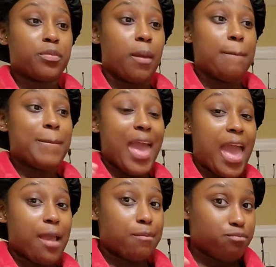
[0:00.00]

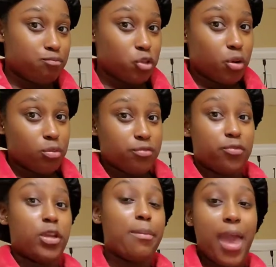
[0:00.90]
bag, you know,
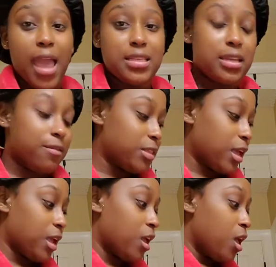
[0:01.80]
for your bags and
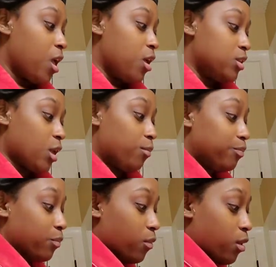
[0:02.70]
everything. So,
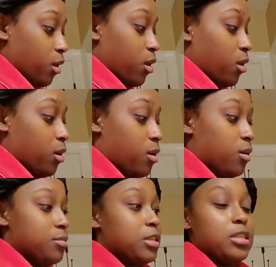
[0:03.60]

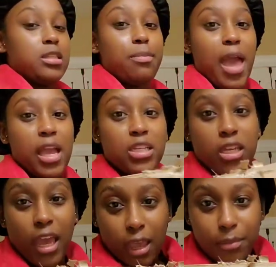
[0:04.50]
this is the package it
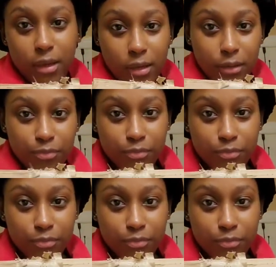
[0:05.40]
came in,